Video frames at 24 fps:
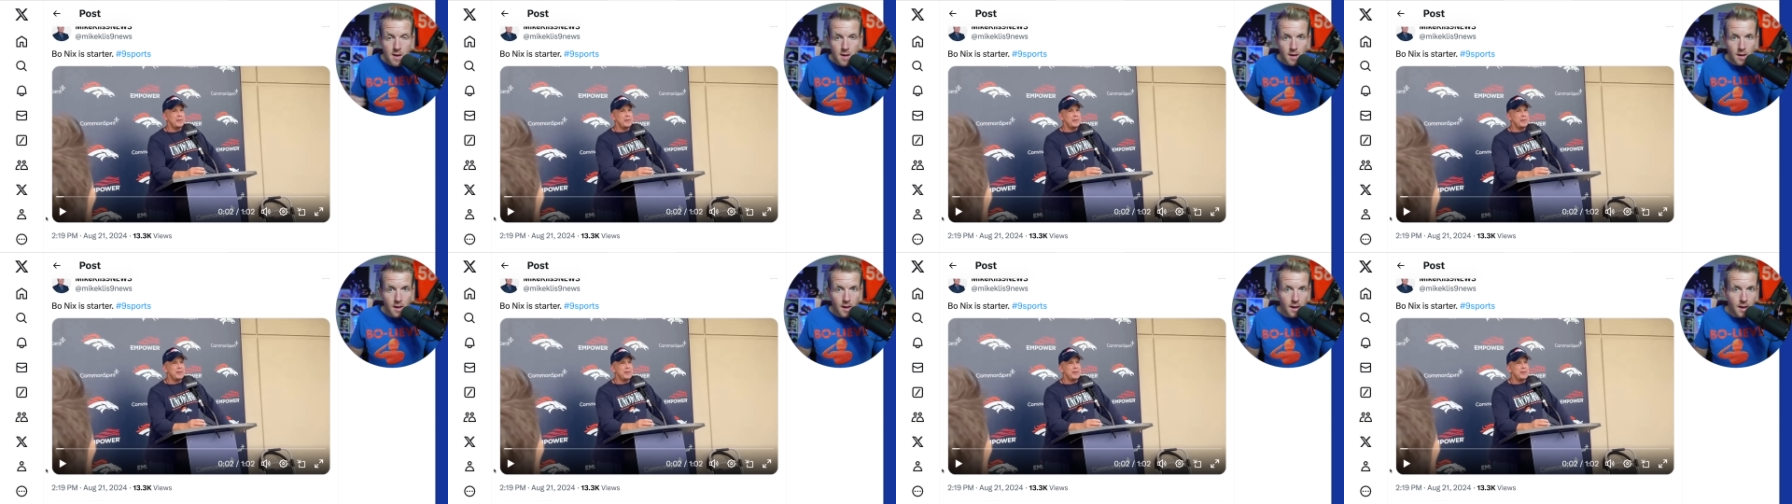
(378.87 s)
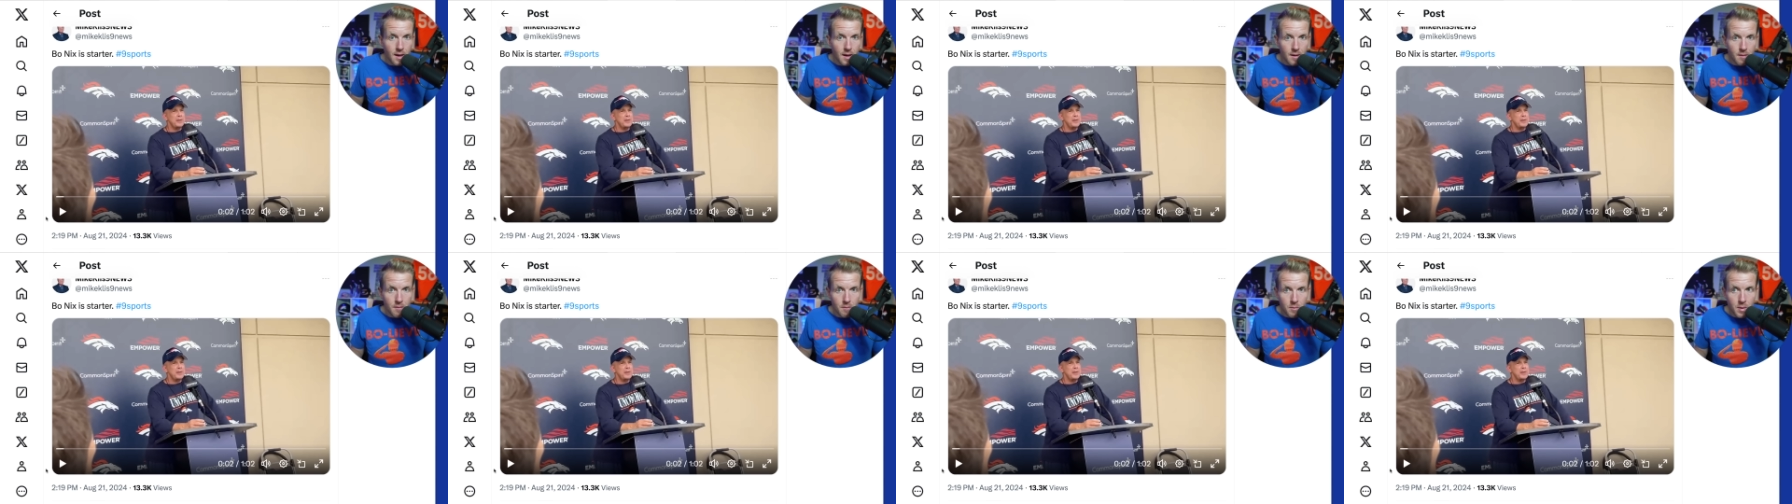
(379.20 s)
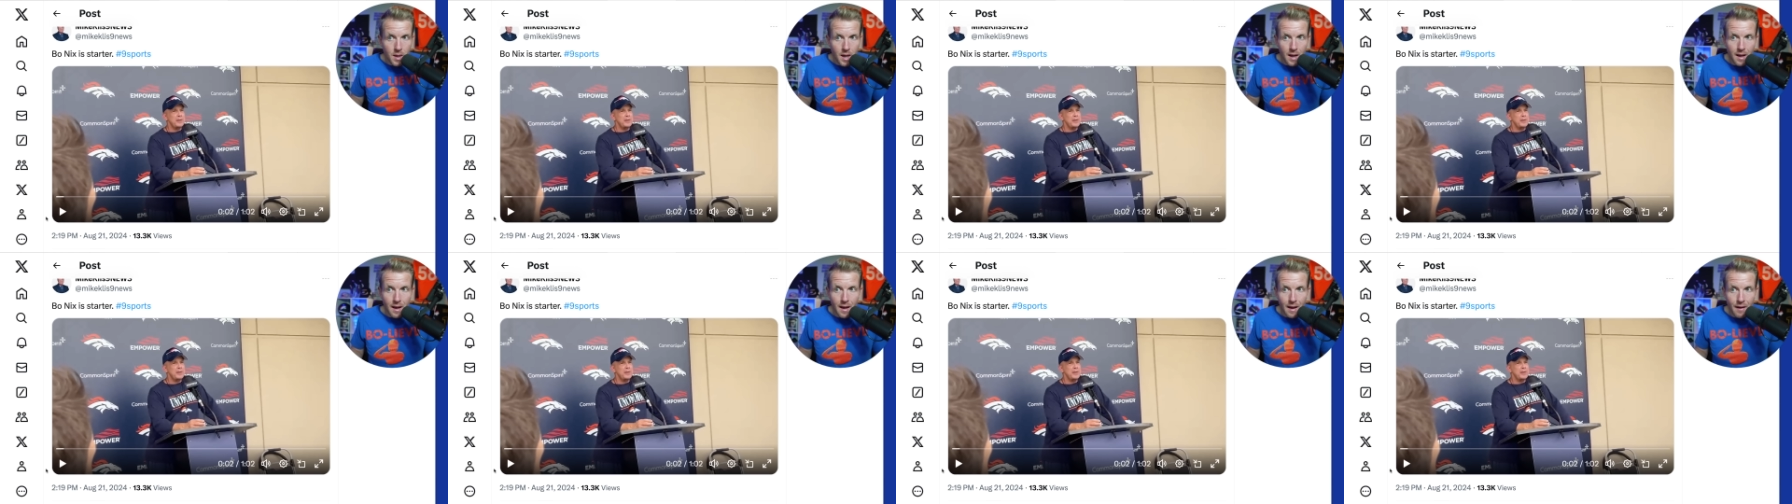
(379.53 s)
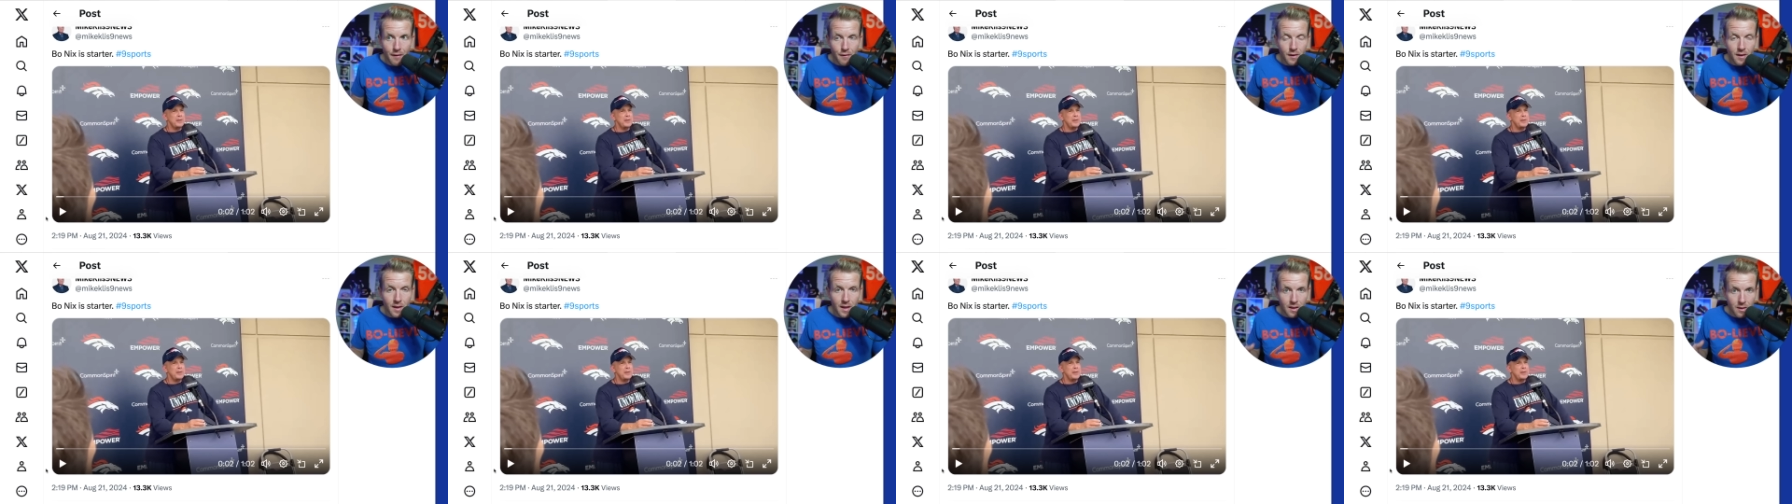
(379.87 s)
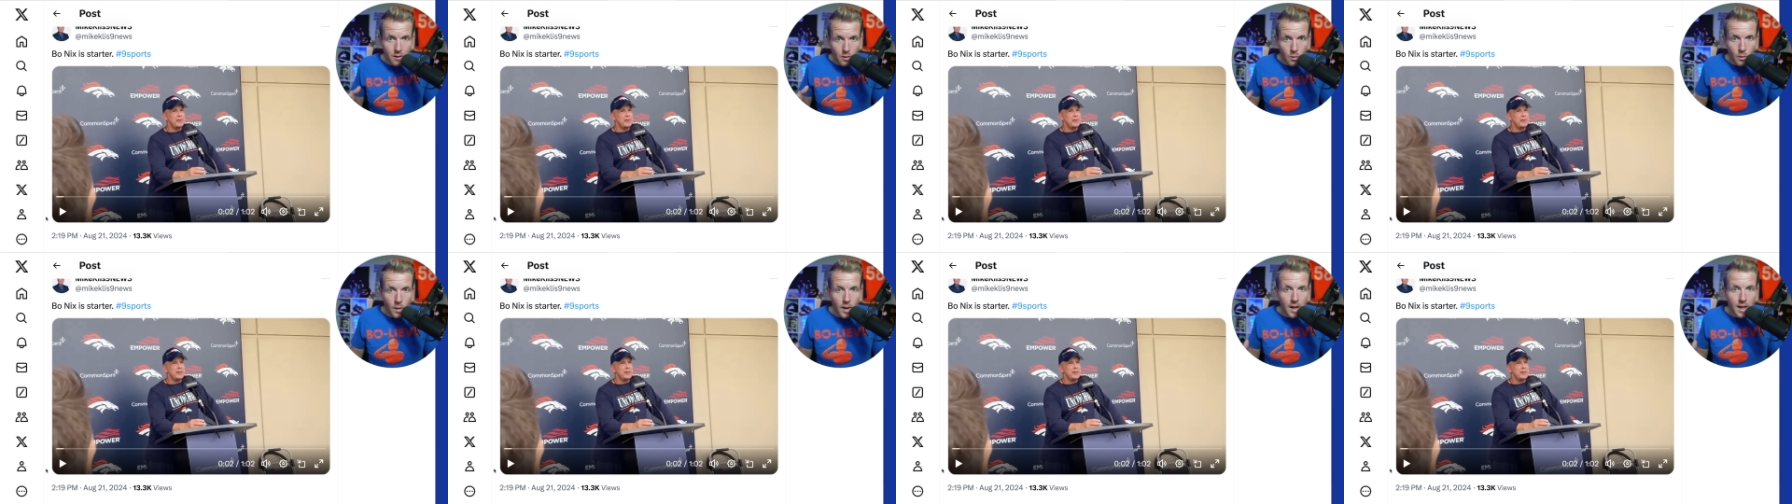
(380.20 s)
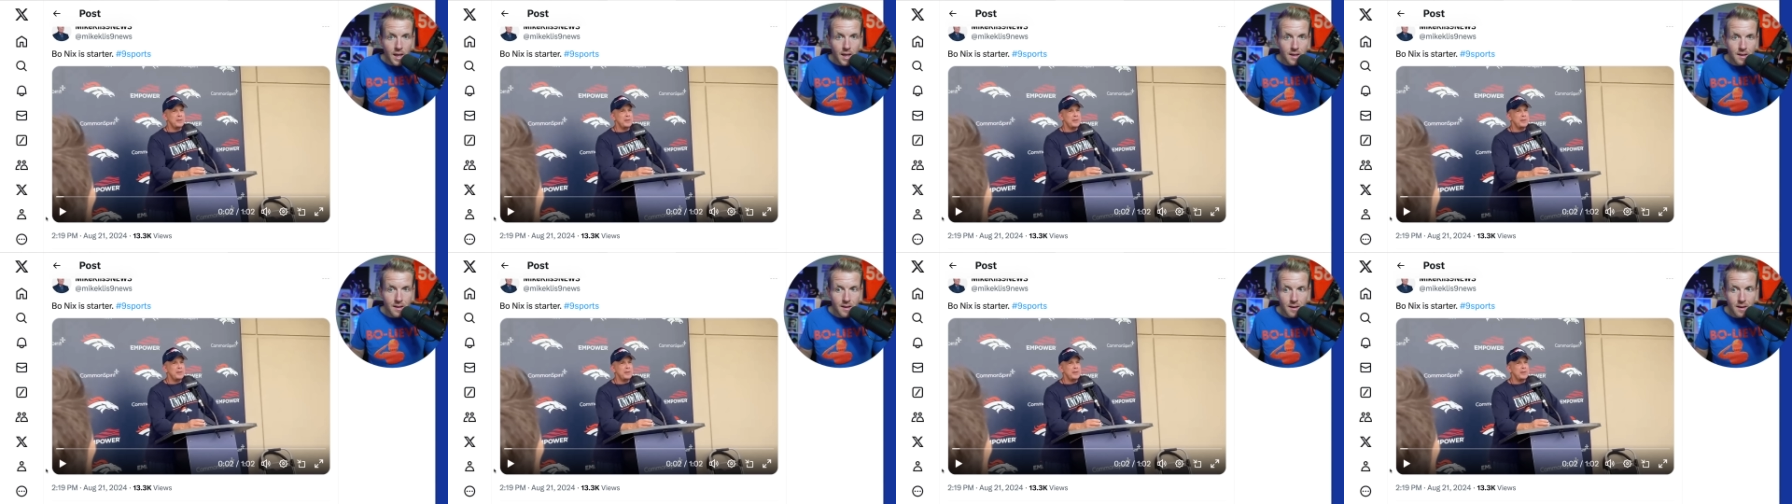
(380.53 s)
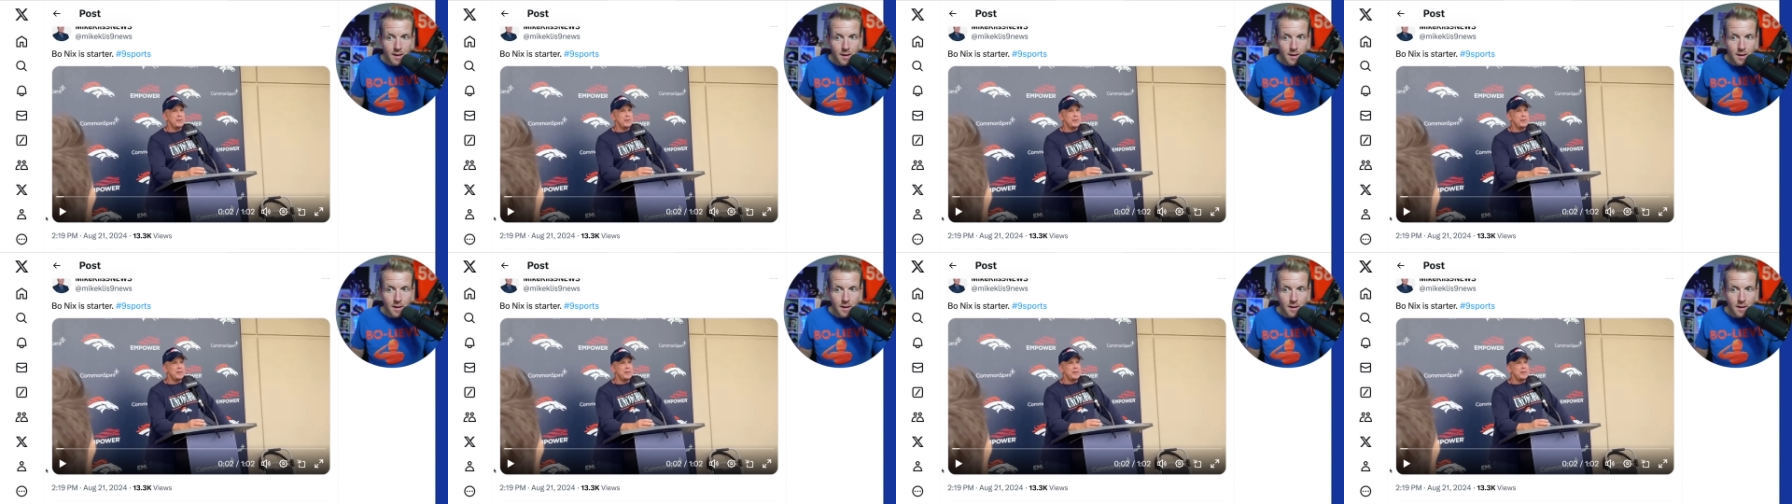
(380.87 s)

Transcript: Um, but I, I, feel like the way he did